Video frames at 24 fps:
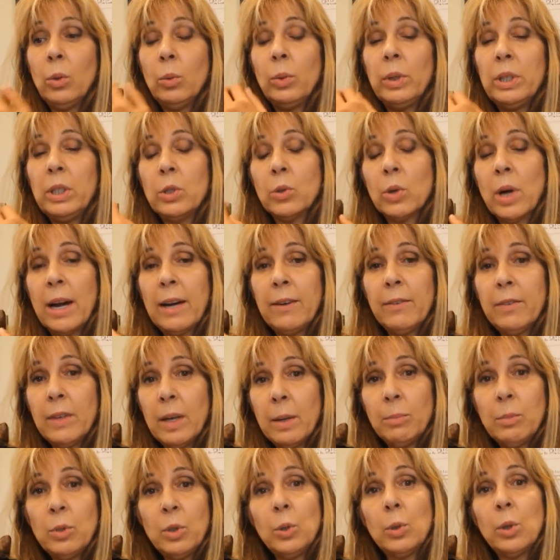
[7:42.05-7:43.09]
We drive
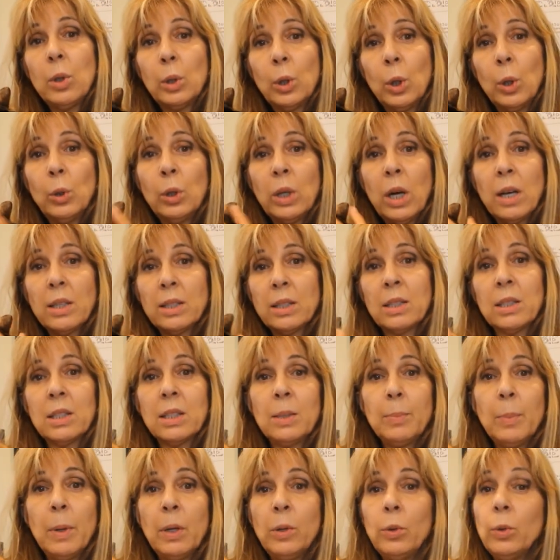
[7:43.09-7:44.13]
them to the low-cost
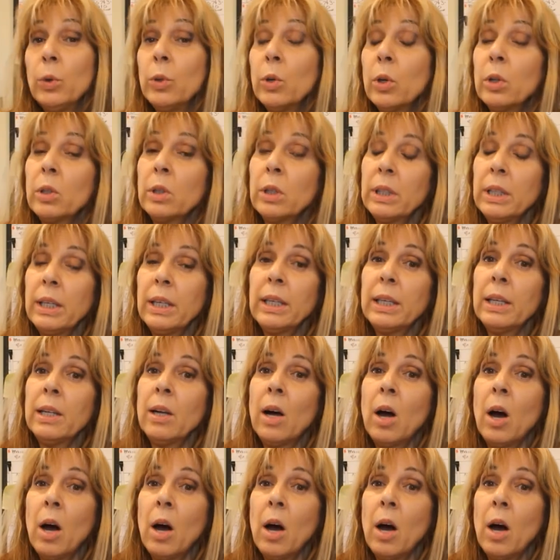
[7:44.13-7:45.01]
spay-neuter clinic in